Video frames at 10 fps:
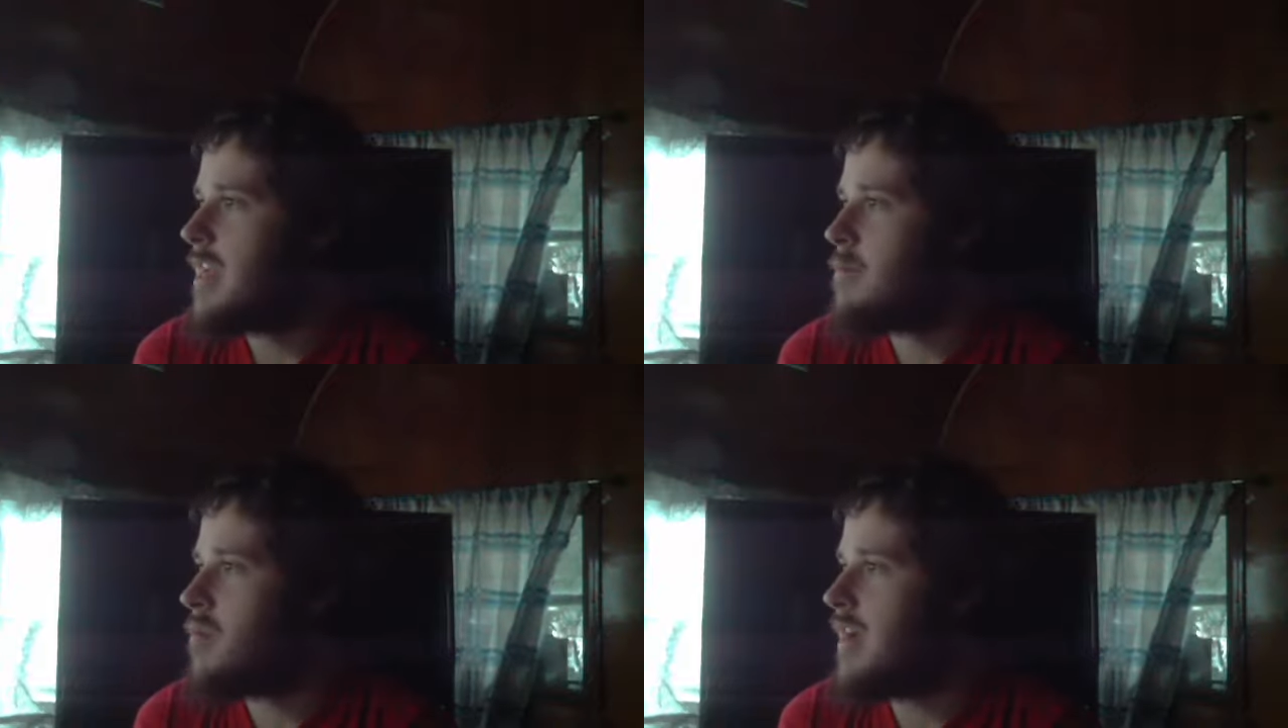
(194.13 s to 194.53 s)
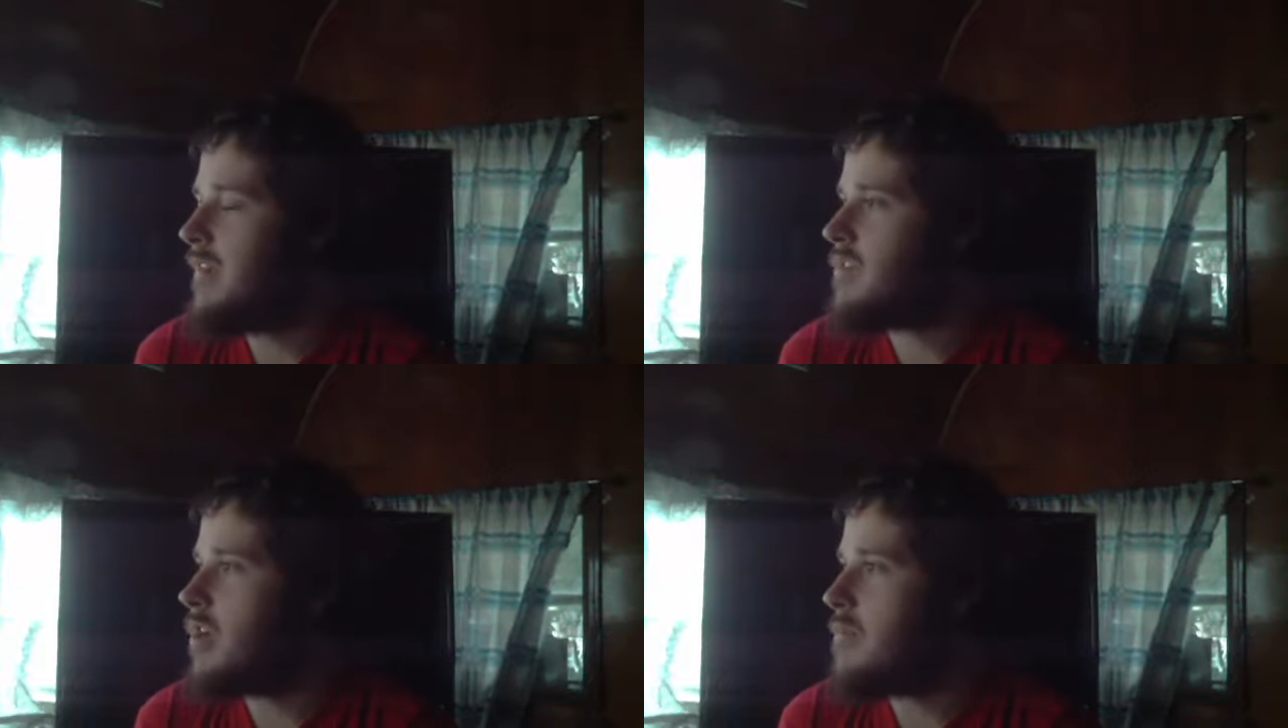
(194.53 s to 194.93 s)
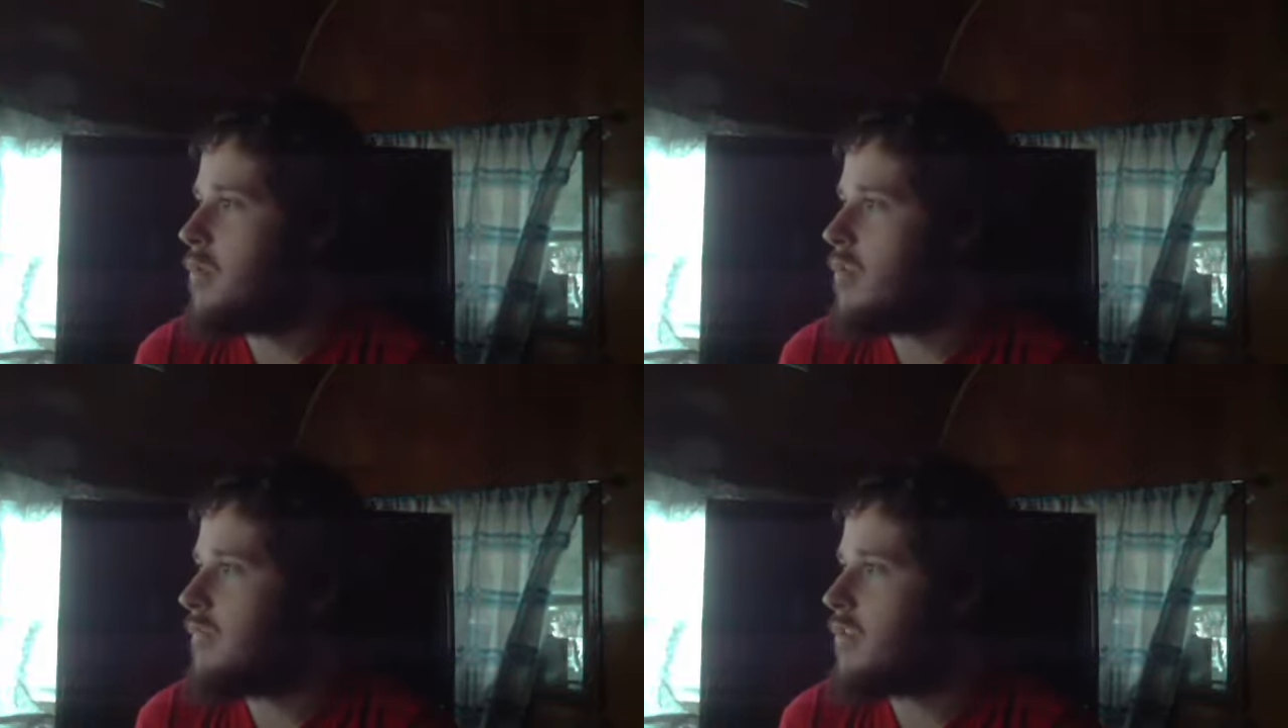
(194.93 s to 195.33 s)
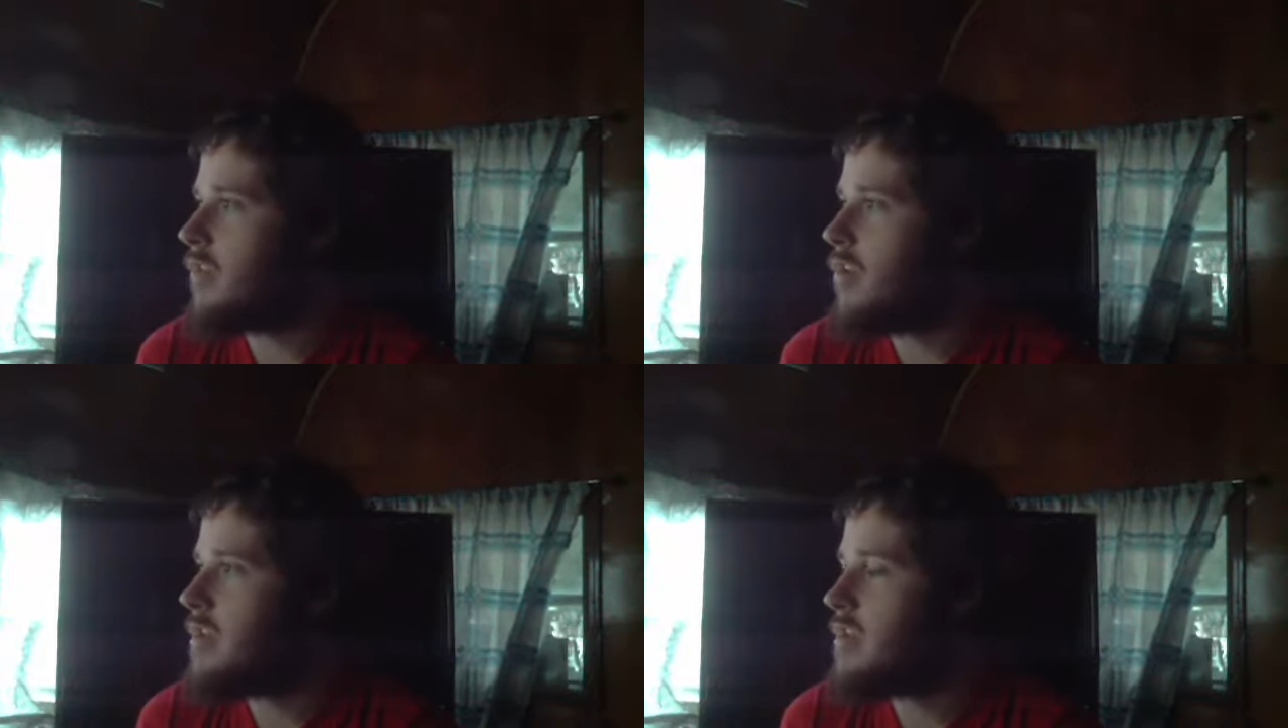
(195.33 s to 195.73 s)
Gamma waves are important
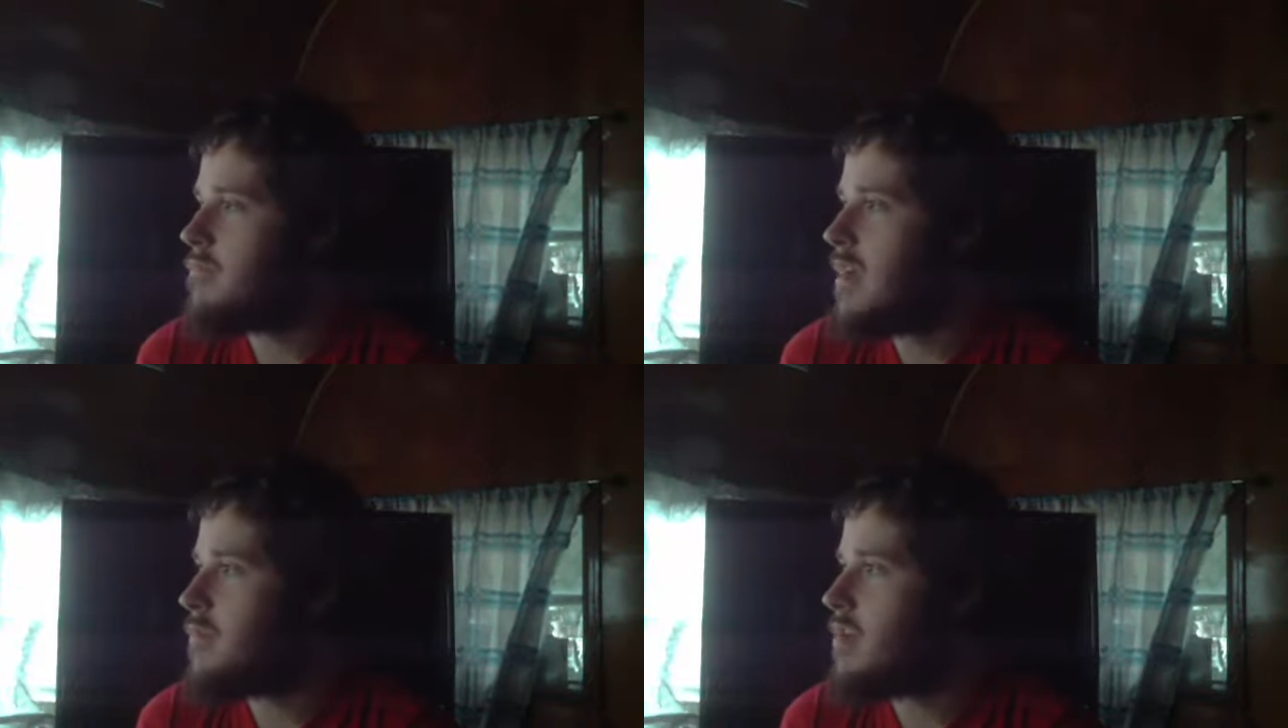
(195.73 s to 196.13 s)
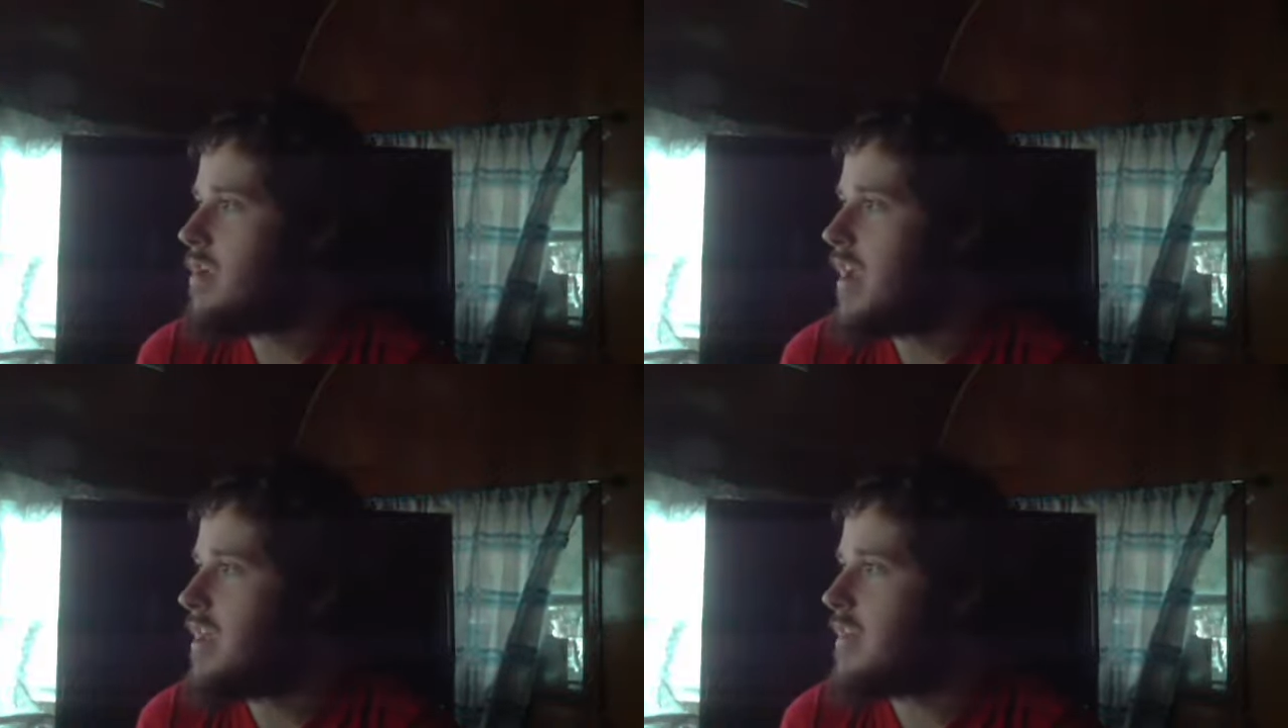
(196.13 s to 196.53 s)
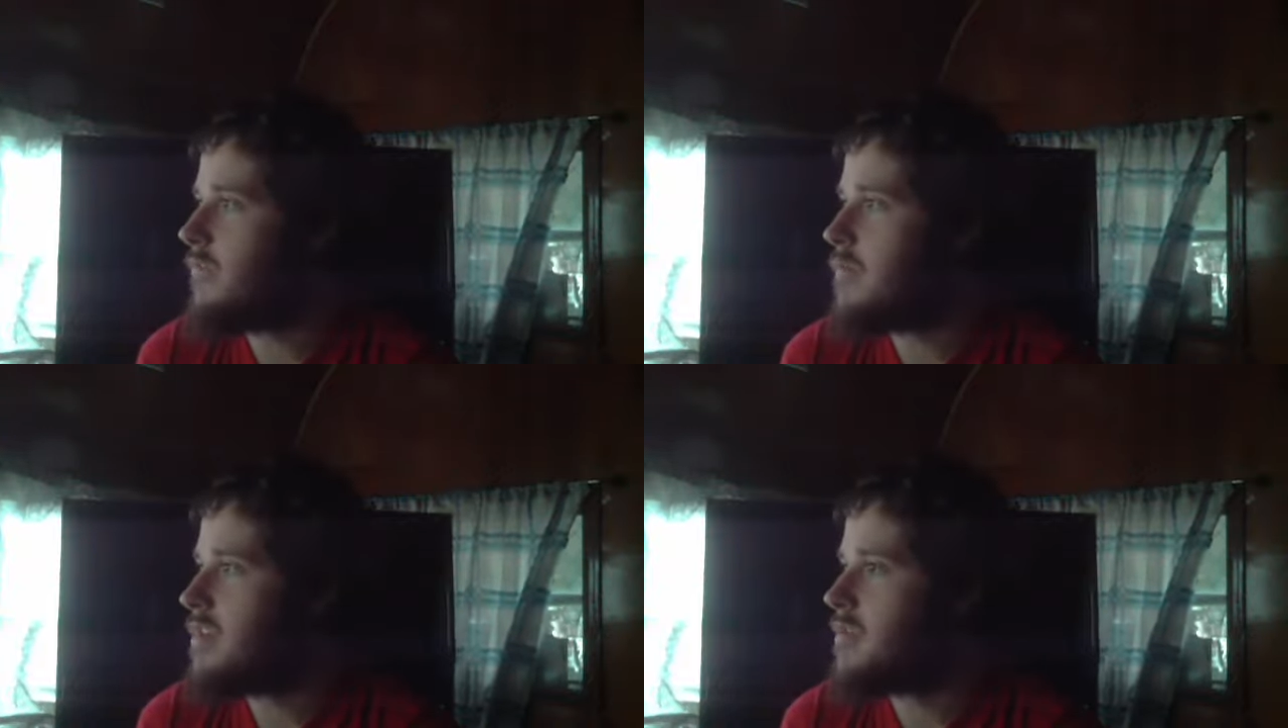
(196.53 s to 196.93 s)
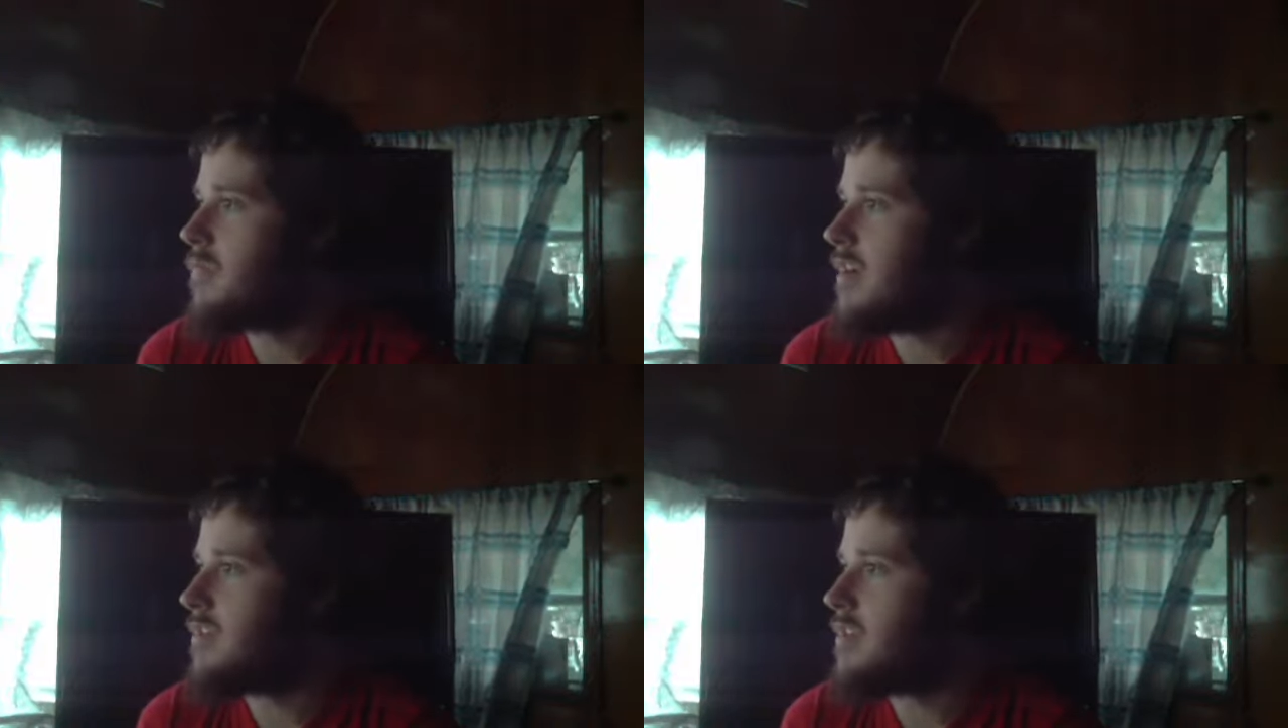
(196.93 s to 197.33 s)
for learning, memory, and
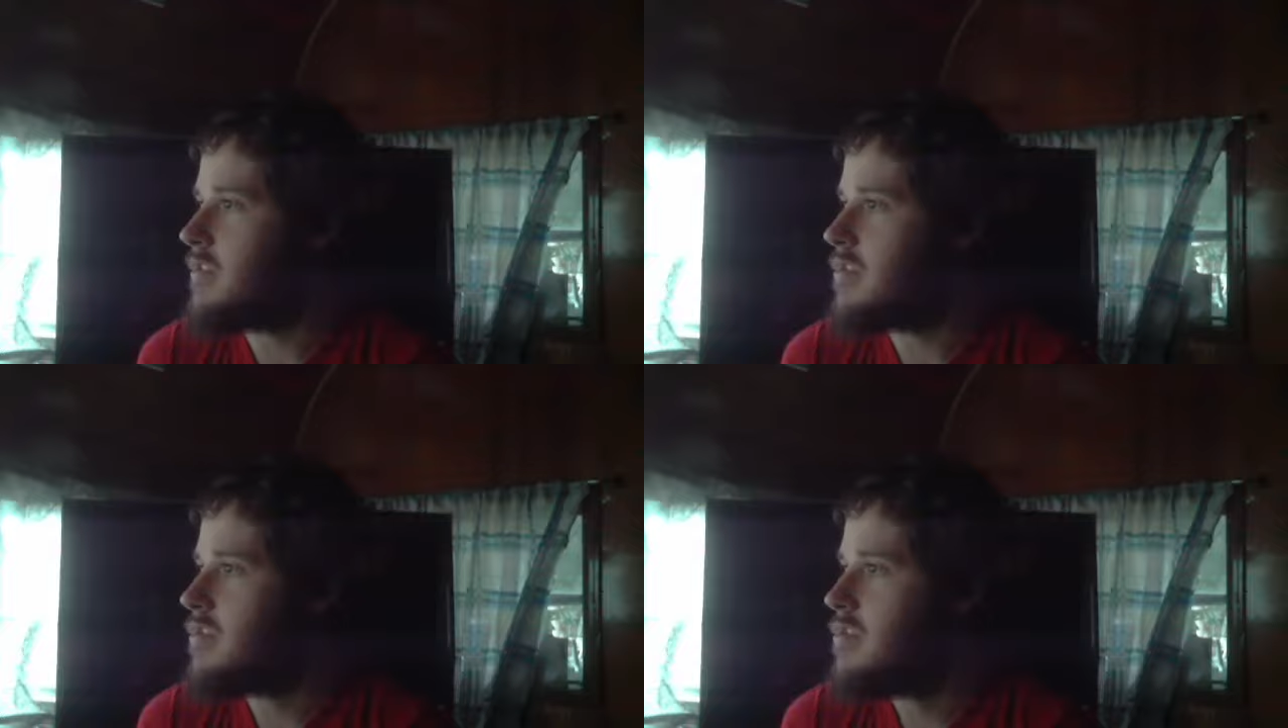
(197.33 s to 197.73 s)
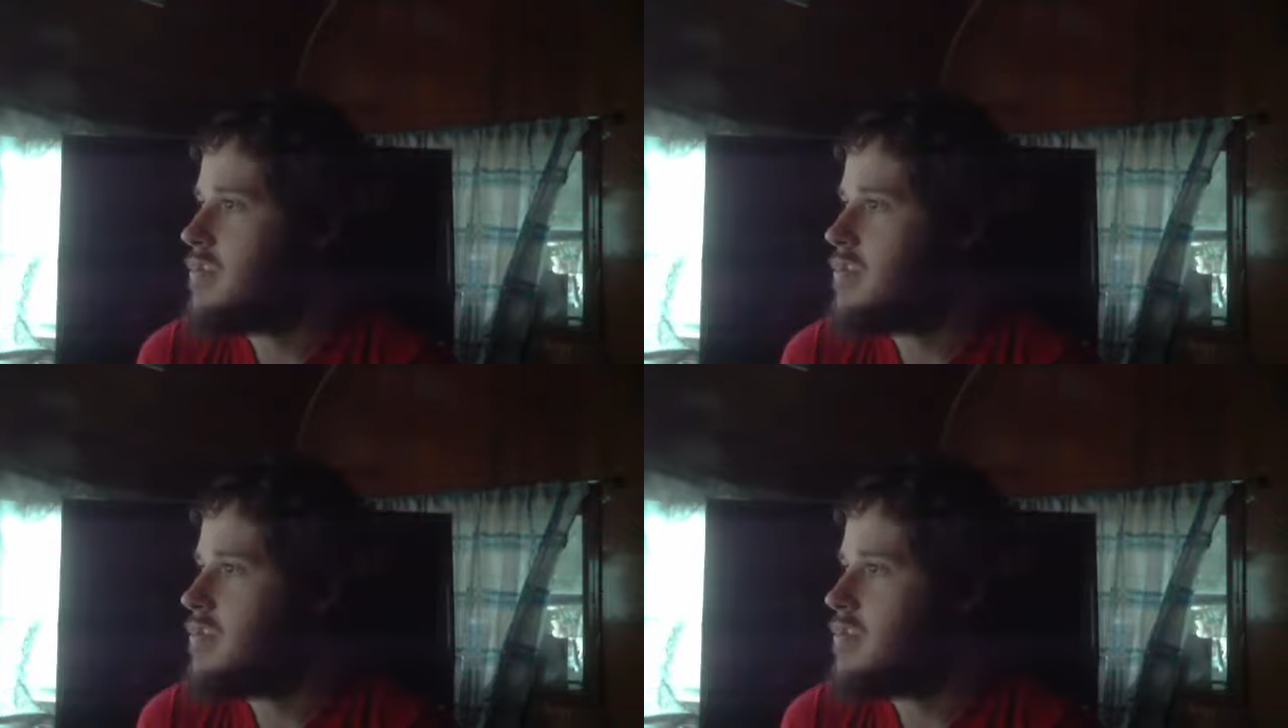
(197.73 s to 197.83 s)
information processing.